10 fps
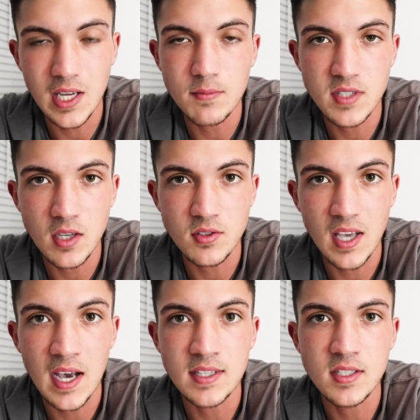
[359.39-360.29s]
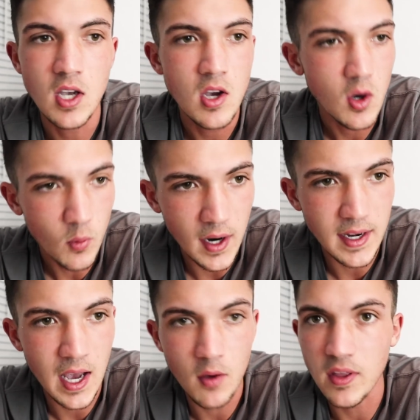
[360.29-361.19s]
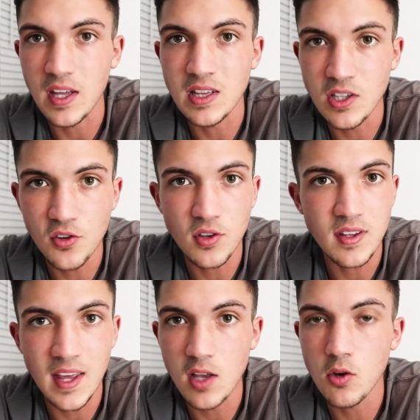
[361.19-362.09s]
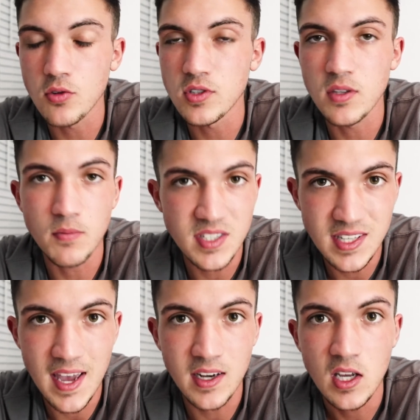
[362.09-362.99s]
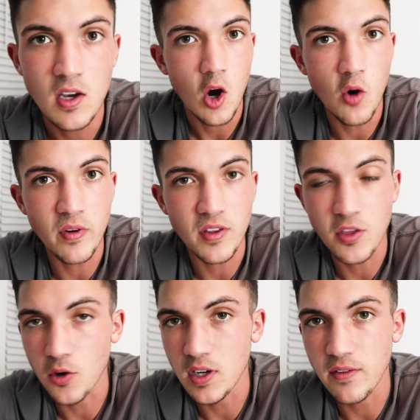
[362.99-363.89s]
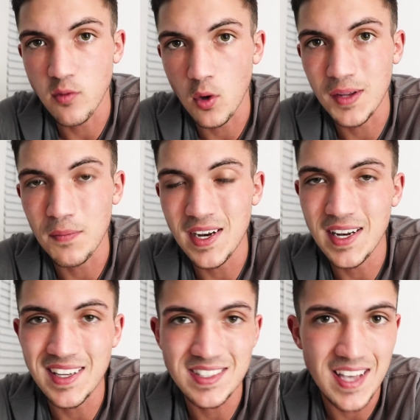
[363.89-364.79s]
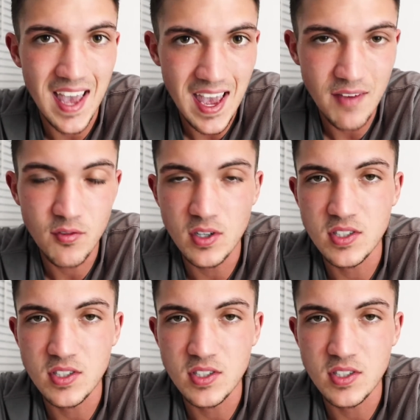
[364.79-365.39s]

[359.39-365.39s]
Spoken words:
sales guys right now that literally they close and set over 30 to 40 meetings every